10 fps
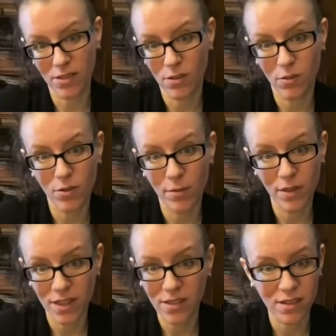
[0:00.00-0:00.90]
So, I
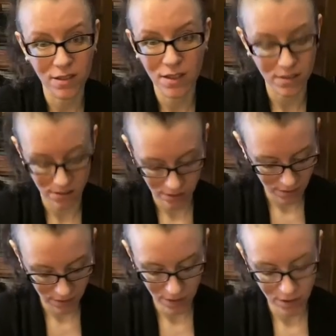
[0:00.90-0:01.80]
mean, that's
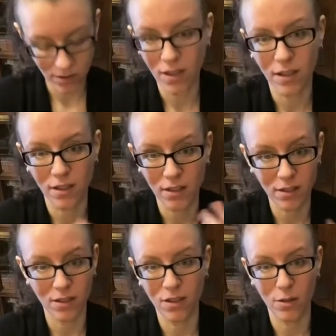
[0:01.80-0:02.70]
literally,
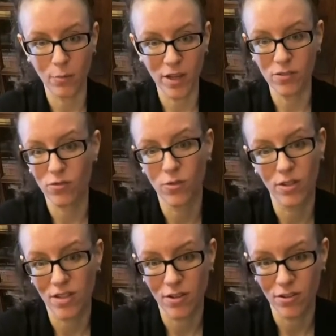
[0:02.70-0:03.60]
Page of
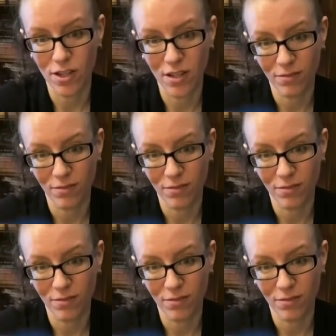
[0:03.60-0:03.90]
Swords energy.